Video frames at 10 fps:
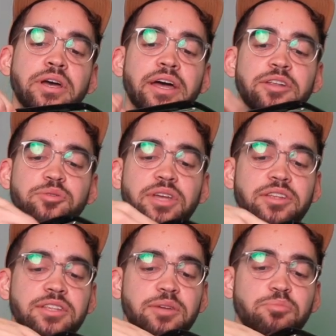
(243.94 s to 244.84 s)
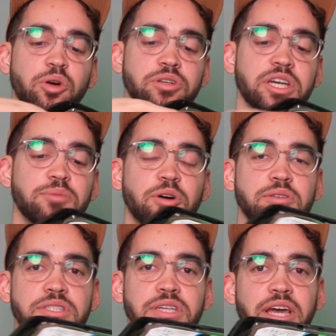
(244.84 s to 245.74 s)
And you can take both
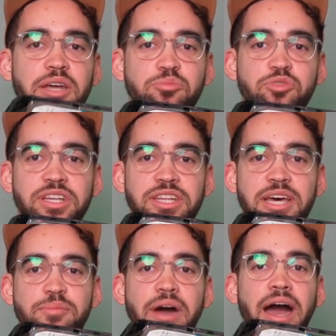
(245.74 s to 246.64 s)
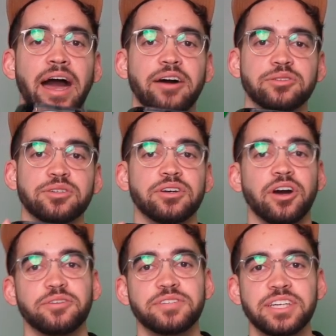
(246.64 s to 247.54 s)
cables and bring them out
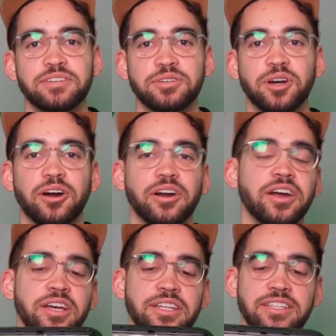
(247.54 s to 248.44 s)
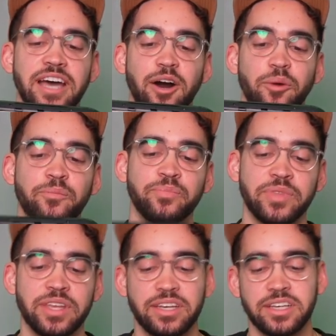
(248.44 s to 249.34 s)
of the NVR. Now,
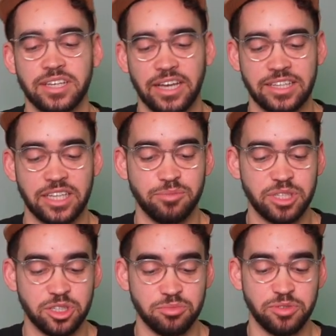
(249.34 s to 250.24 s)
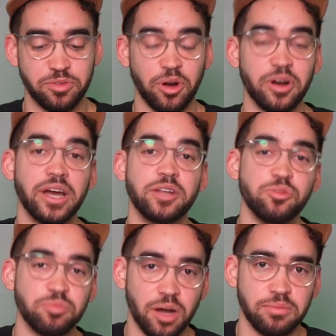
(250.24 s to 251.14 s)
as I mentioned before, and you
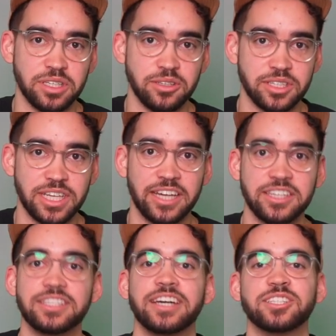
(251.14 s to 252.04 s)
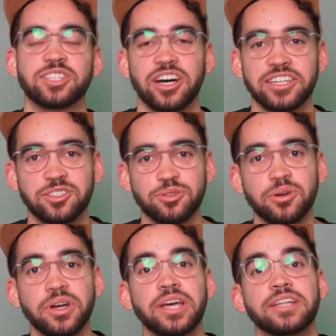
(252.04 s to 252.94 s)
probably looked at it and saw it too,
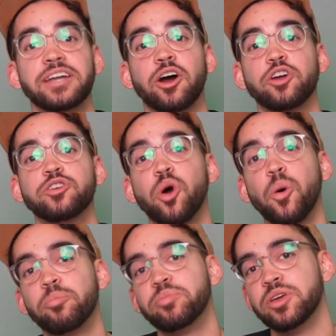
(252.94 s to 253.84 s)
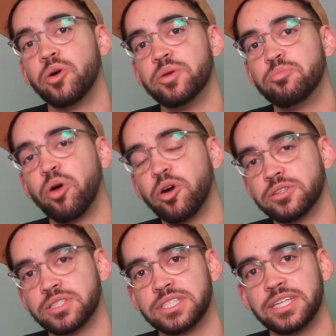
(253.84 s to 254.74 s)
there are no PoE
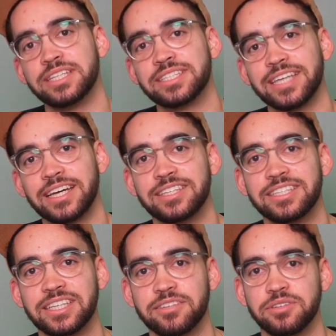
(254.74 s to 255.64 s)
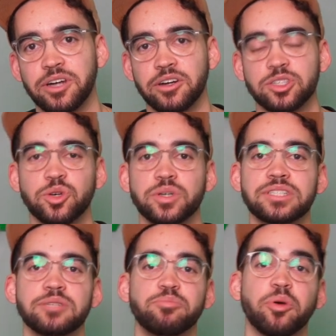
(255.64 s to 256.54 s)
ports inside this NVR. So it's
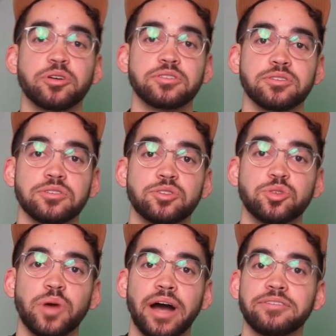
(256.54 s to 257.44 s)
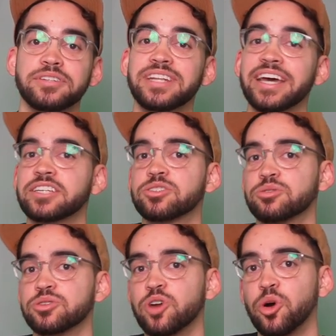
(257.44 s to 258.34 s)
important to have an
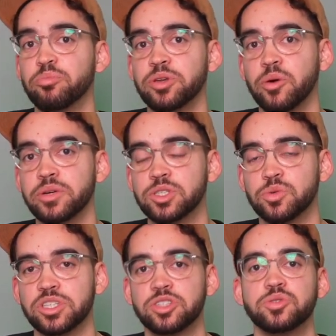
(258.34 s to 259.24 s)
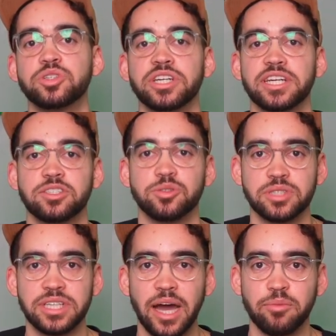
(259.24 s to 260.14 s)
external PoE switch to connect your
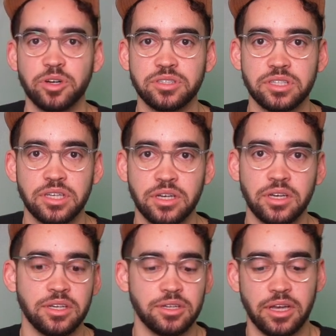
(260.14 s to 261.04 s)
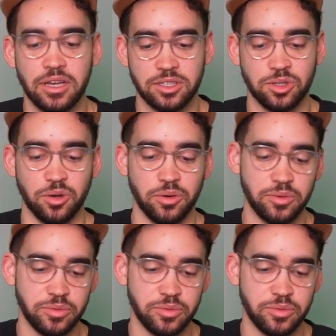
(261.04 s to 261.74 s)
cameras. So